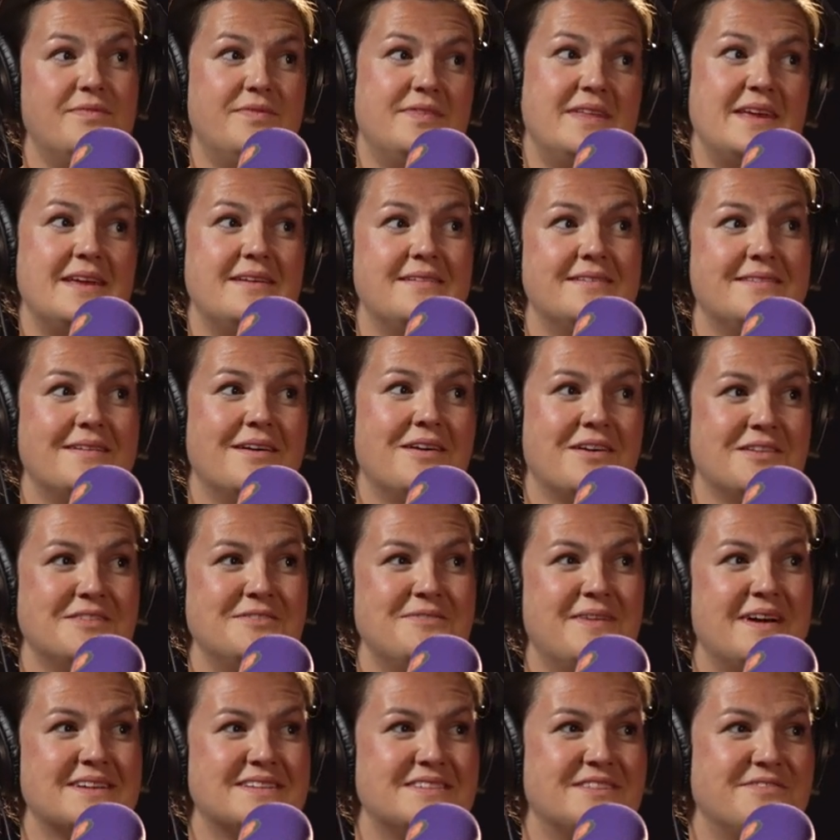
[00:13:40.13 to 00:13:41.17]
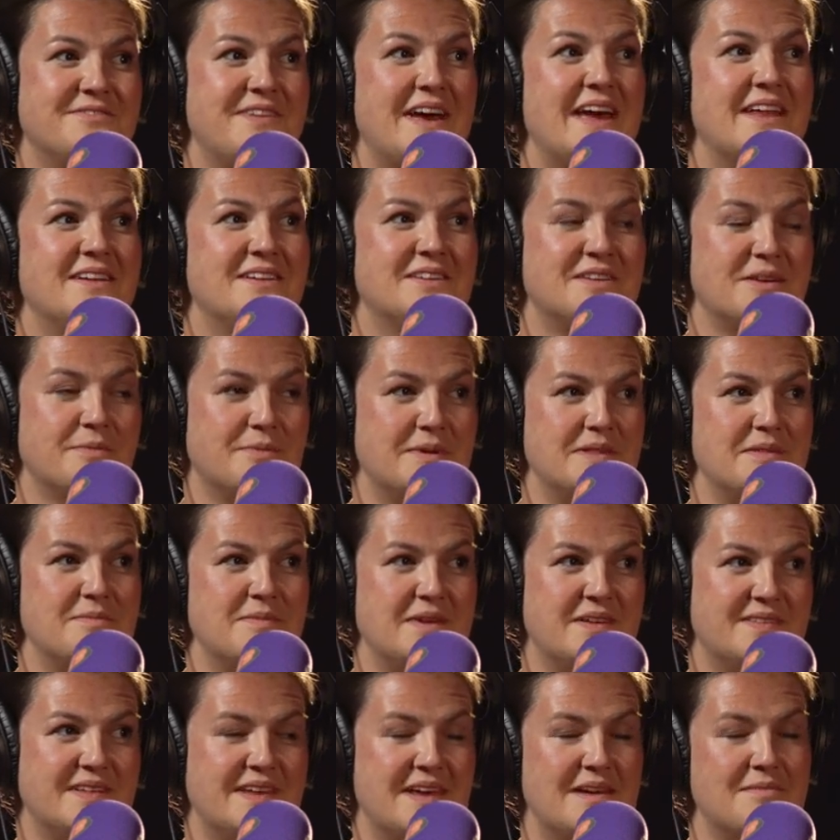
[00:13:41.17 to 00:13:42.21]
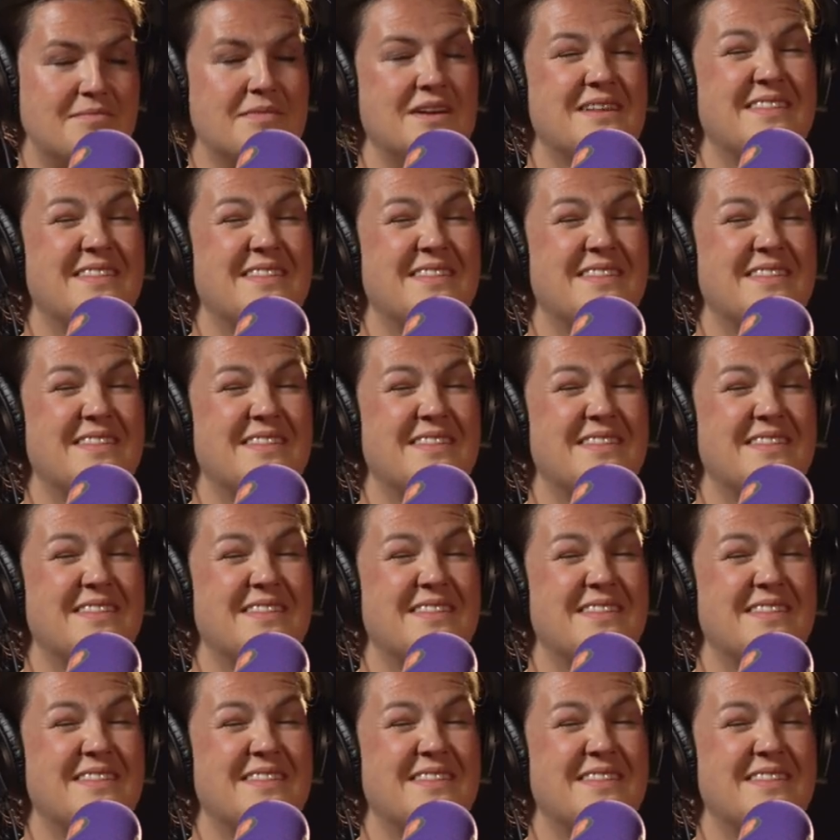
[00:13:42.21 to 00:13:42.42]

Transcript: these artifacts have ended up in the museum.